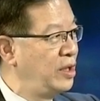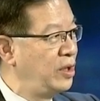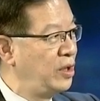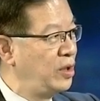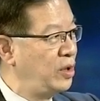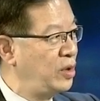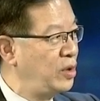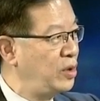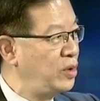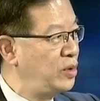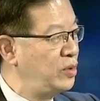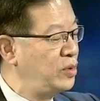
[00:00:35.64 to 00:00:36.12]

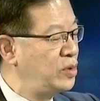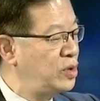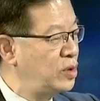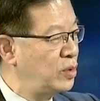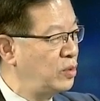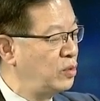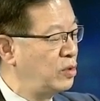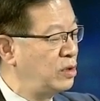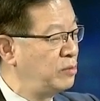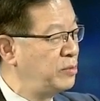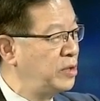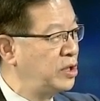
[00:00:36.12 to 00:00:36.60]
huge
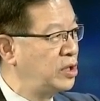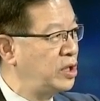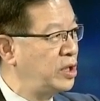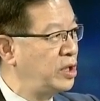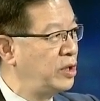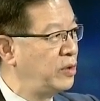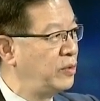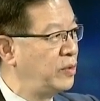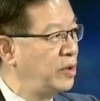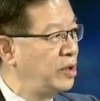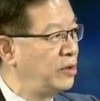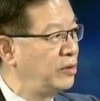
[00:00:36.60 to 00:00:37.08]
raw
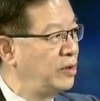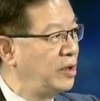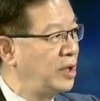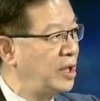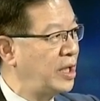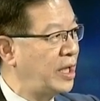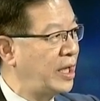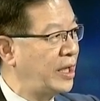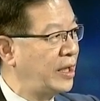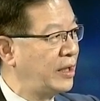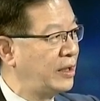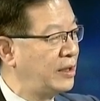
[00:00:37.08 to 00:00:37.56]
material
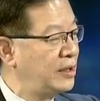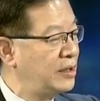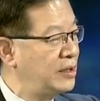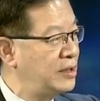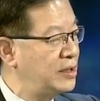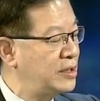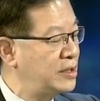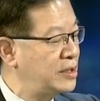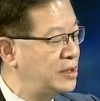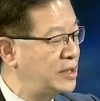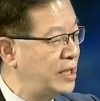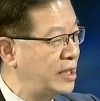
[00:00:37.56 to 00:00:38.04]
like
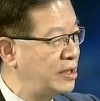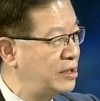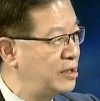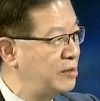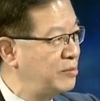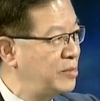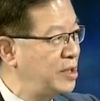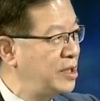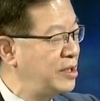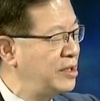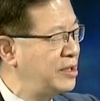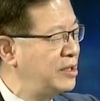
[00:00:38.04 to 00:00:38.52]

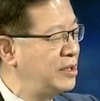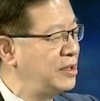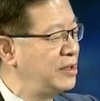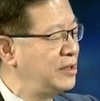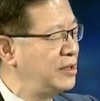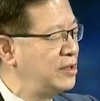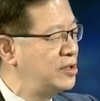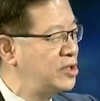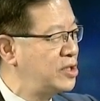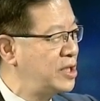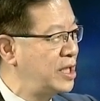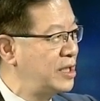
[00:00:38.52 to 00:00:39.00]

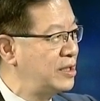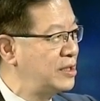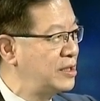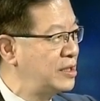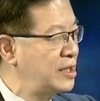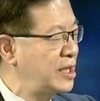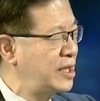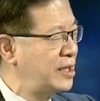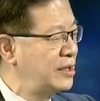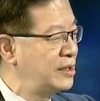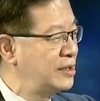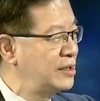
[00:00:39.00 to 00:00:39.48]
sesame,
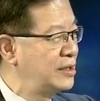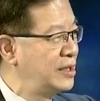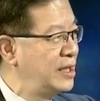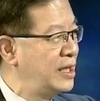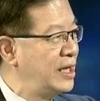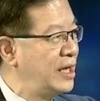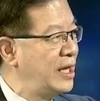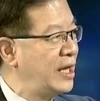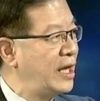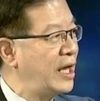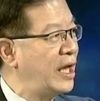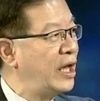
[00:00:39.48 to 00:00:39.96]
chestnut,
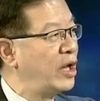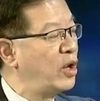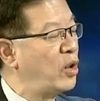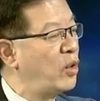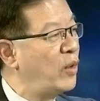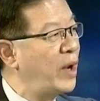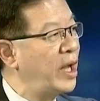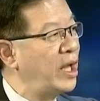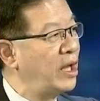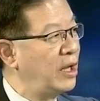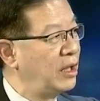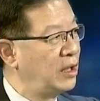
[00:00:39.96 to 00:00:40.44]
and
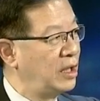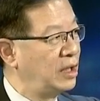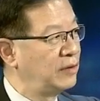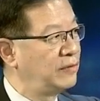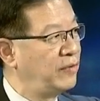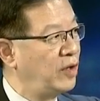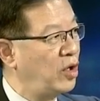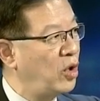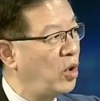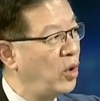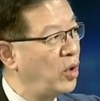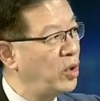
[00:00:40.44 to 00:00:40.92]
quite a lot
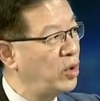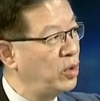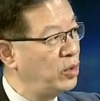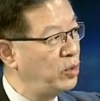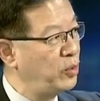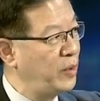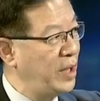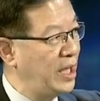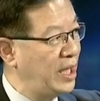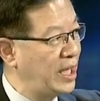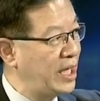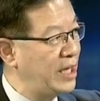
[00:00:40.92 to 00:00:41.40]
of
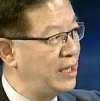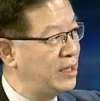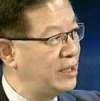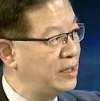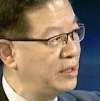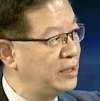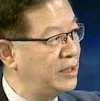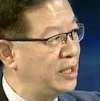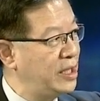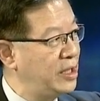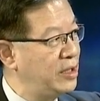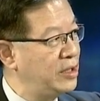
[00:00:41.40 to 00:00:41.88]

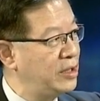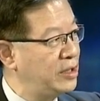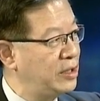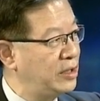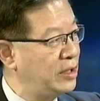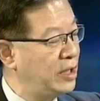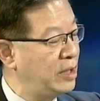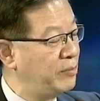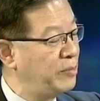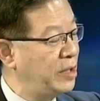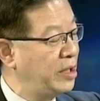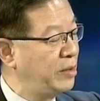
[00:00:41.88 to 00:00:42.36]
oil-related,
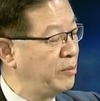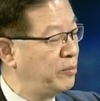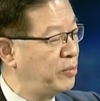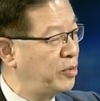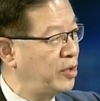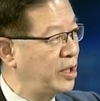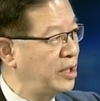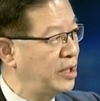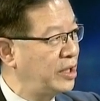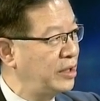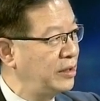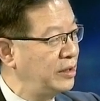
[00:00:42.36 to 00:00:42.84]
I mean,
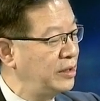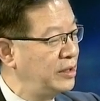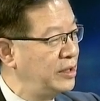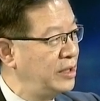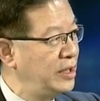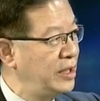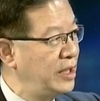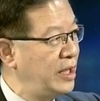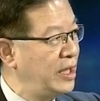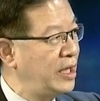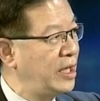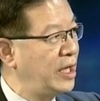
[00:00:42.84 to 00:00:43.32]
product,
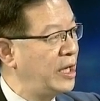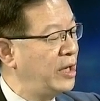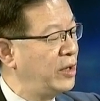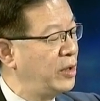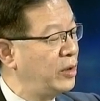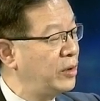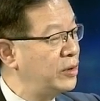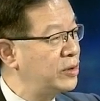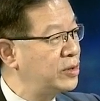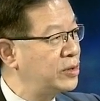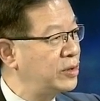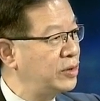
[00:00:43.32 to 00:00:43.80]
and
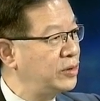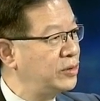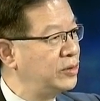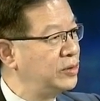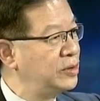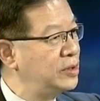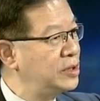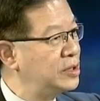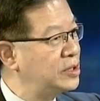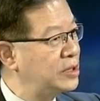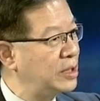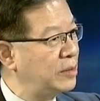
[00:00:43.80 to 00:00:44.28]

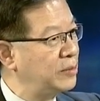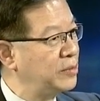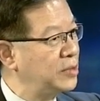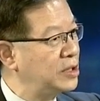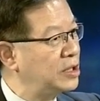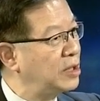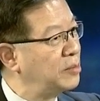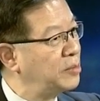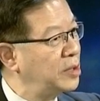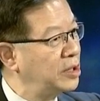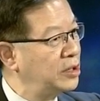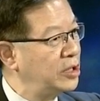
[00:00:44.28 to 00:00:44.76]
also some,
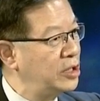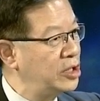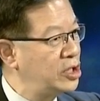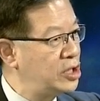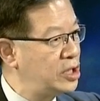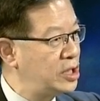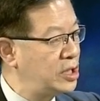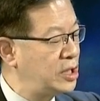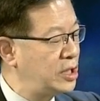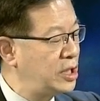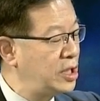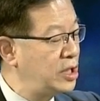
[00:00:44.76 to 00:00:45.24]
some of the
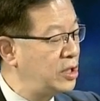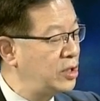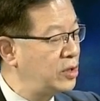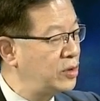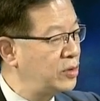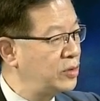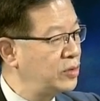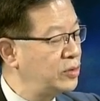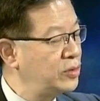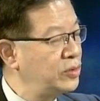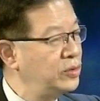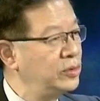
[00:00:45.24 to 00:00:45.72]

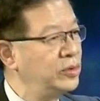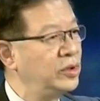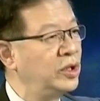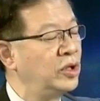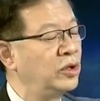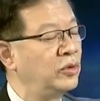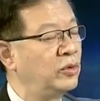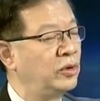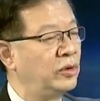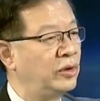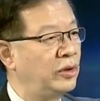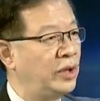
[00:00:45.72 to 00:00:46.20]
steel
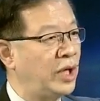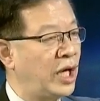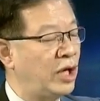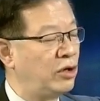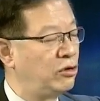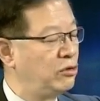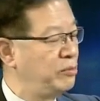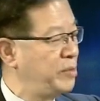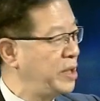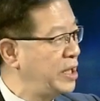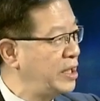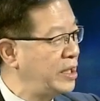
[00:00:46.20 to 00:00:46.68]
or
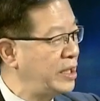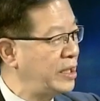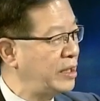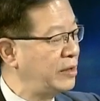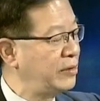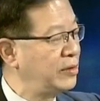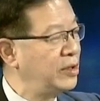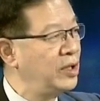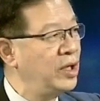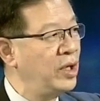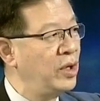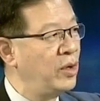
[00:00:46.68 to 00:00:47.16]

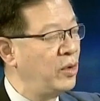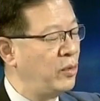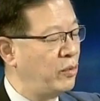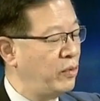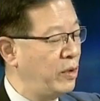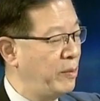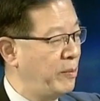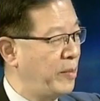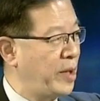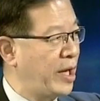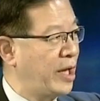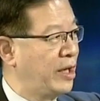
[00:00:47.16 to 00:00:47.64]
aluminium
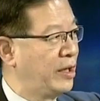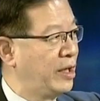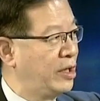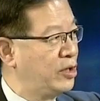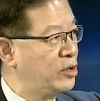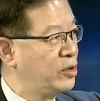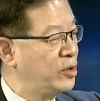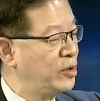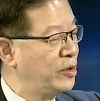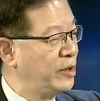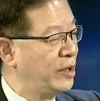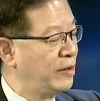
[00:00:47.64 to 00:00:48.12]
we buy
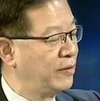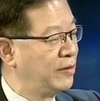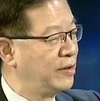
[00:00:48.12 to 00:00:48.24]
Nigeria.